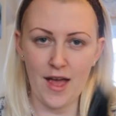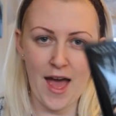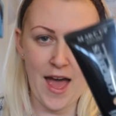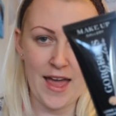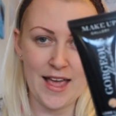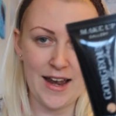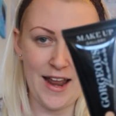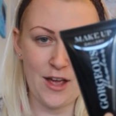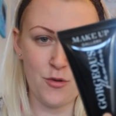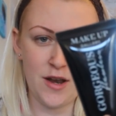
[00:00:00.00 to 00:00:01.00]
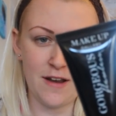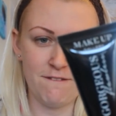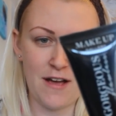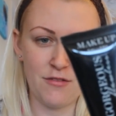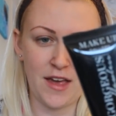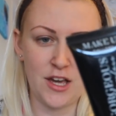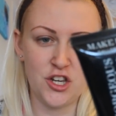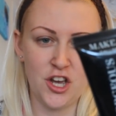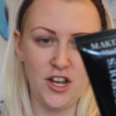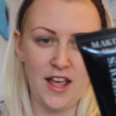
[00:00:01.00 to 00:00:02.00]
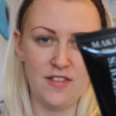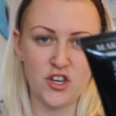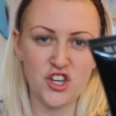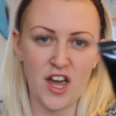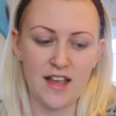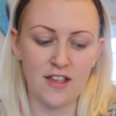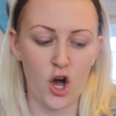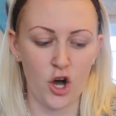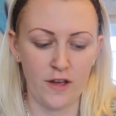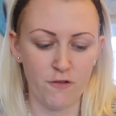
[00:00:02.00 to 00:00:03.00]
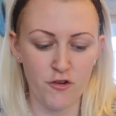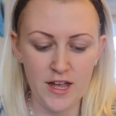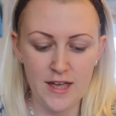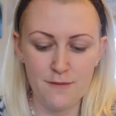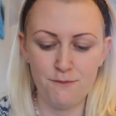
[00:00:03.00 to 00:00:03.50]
a liquid foundation in the shade Ivory,